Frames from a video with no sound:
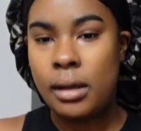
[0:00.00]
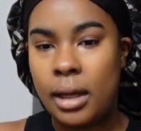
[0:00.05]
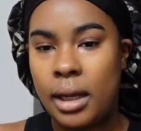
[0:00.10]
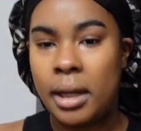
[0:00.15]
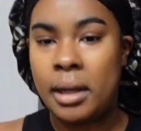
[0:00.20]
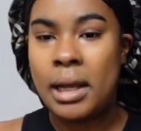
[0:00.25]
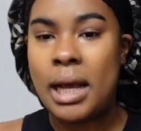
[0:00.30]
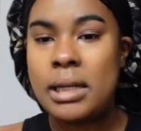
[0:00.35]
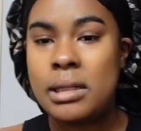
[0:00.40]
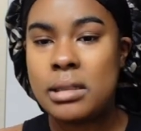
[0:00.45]

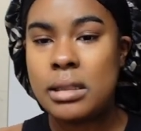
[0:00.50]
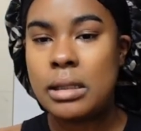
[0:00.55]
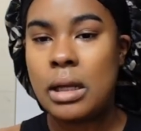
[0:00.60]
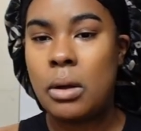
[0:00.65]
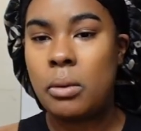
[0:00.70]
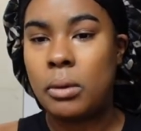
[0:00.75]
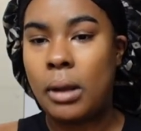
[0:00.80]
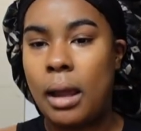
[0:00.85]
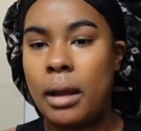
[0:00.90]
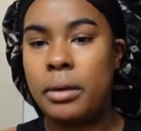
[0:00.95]
And I just
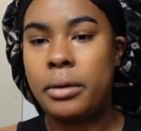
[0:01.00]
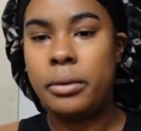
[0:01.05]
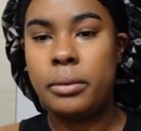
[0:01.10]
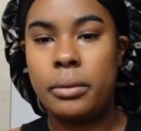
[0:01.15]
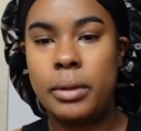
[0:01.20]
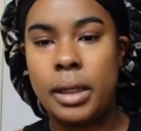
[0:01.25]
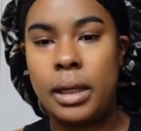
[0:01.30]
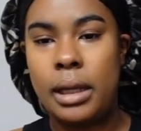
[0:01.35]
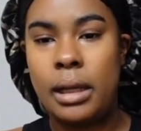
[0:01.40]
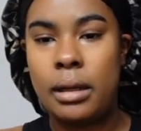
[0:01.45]
don't like
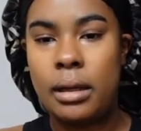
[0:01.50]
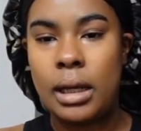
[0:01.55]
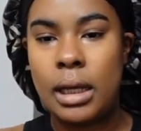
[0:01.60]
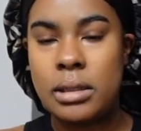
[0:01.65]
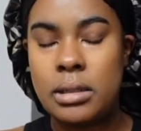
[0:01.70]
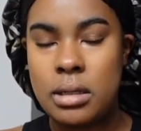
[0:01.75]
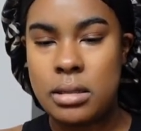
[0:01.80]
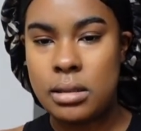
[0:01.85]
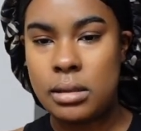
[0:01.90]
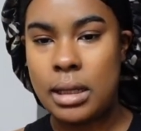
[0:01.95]
doing that. I
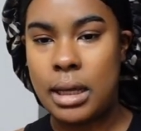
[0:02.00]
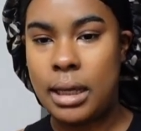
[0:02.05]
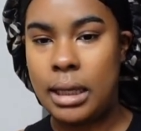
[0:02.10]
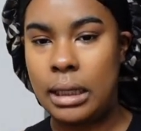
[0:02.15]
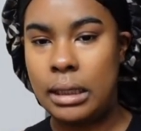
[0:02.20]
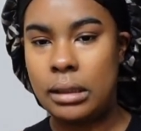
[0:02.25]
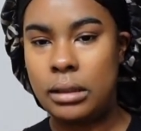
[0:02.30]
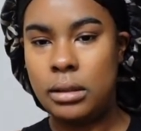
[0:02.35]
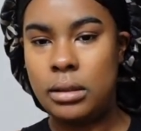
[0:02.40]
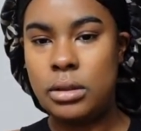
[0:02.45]
just
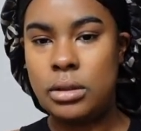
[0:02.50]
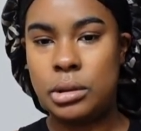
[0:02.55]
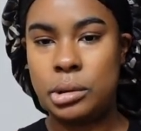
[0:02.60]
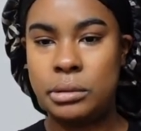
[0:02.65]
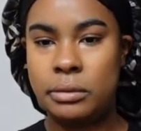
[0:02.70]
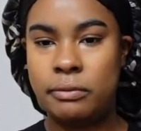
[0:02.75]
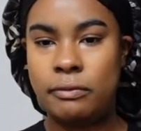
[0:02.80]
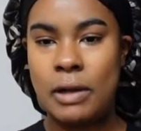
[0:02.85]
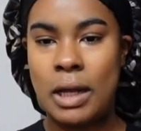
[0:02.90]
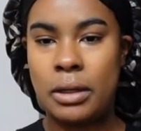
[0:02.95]
like to
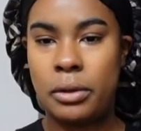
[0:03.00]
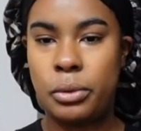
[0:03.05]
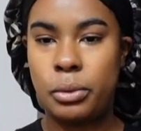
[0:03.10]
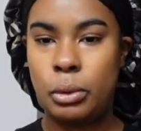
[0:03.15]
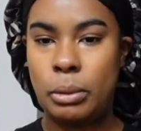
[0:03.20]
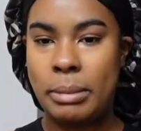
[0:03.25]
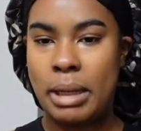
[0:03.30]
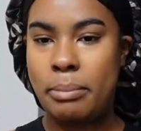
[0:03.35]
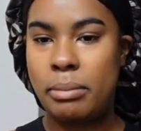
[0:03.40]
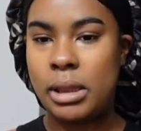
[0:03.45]
follow
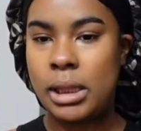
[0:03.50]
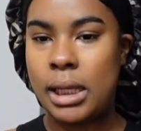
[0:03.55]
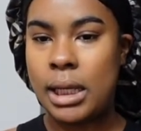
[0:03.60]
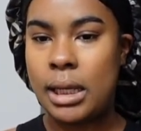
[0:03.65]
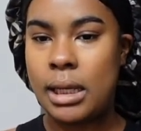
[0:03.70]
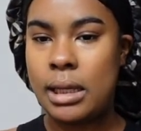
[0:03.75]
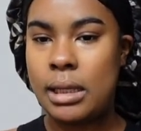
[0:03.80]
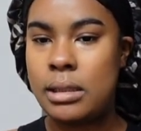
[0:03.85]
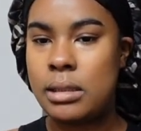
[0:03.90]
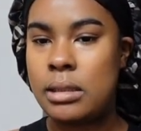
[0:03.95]
through my
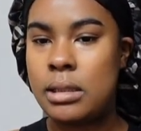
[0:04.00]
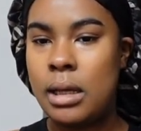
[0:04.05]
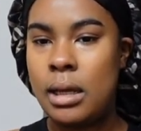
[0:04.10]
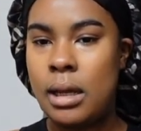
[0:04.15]
plans.